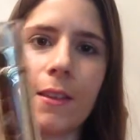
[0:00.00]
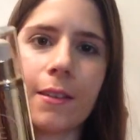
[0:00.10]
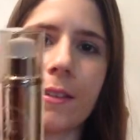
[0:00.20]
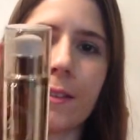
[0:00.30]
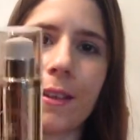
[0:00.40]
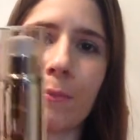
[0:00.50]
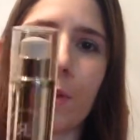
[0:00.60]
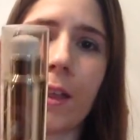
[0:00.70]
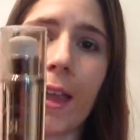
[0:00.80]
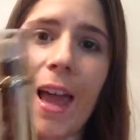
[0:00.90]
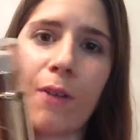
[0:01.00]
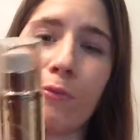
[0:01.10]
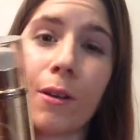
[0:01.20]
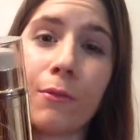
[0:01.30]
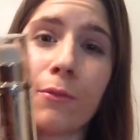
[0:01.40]
This is like probably
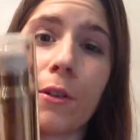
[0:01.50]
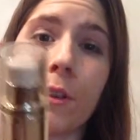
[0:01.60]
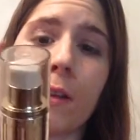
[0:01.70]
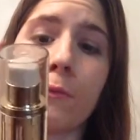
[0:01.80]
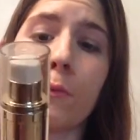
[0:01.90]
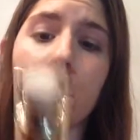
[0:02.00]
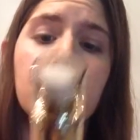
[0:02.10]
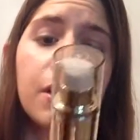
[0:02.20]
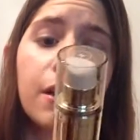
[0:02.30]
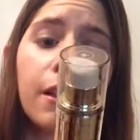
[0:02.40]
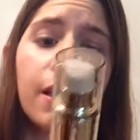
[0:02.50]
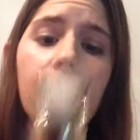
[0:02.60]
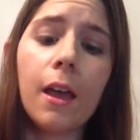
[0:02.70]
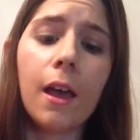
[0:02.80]
halfway full, unfortunately,